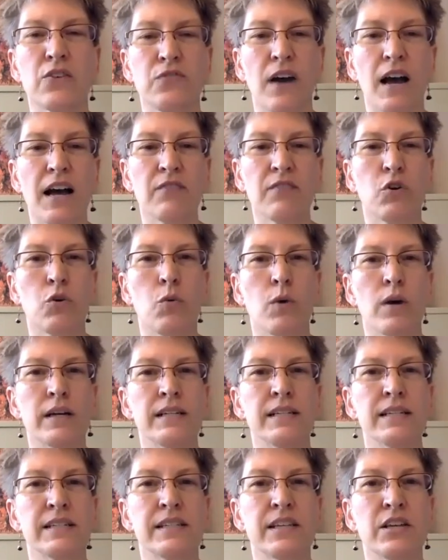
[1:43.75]

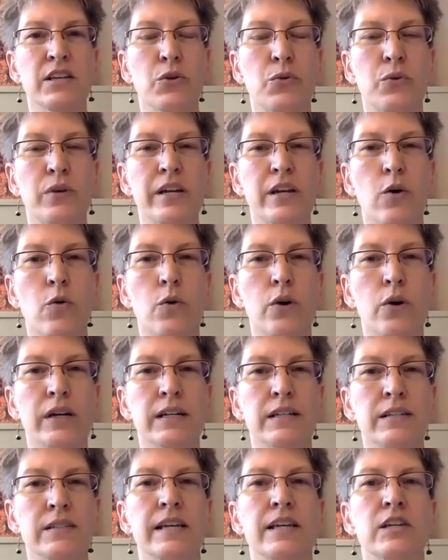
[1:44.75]
501c3
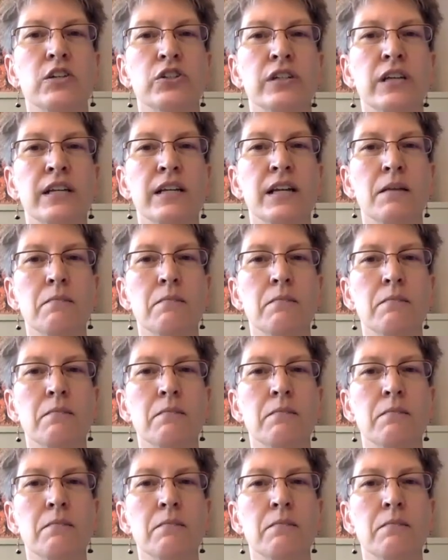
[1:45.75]
organization